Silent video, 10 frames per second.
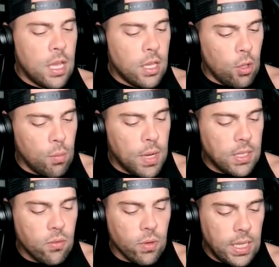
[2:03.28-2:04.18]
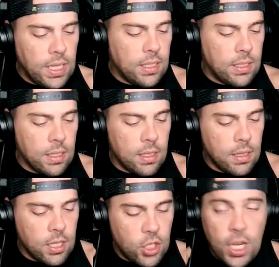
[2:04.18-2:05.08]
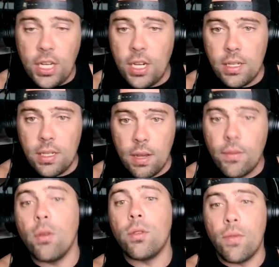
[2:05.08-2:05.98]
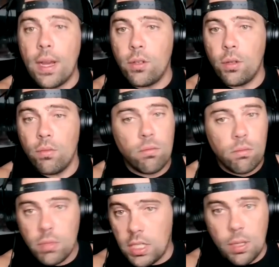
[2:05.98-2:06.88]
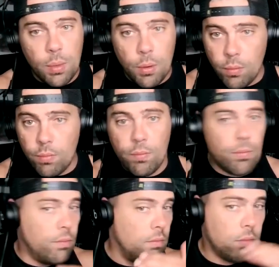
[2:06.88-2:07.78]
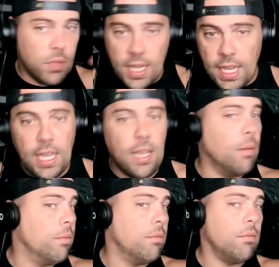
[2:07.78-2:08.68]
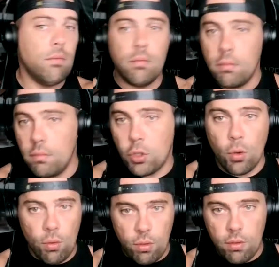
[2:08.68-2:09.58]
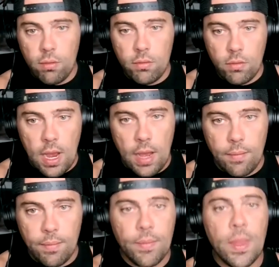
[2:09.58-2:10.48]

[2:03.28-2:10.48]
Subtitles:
you must release the genius of those around you. Simple team truth, right?